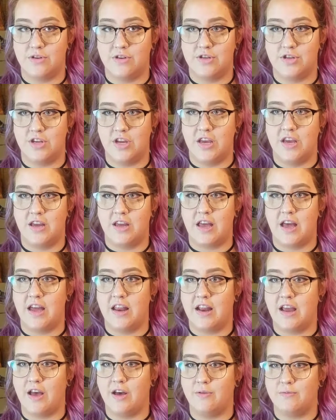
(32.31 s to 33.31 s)
she had kind
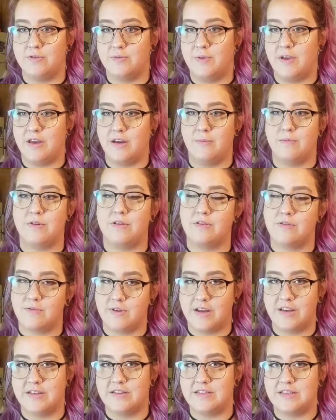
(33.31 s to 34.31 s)
of helped me come to the
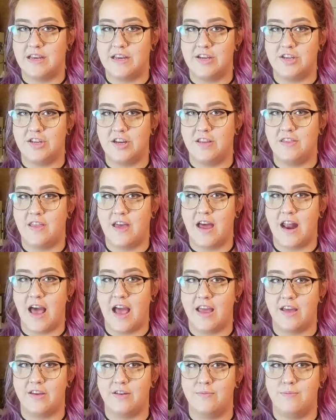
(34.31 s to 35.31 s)
realization that I
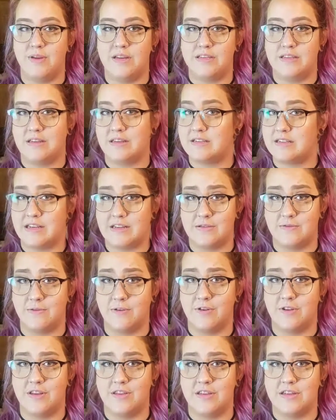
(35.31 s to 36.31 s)
could be
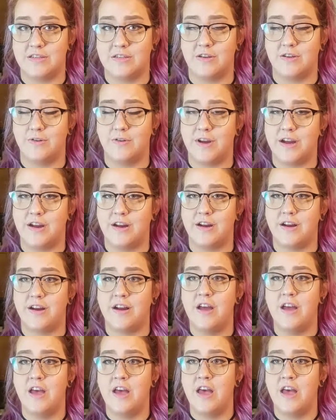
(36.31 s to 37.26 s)
successful in this career,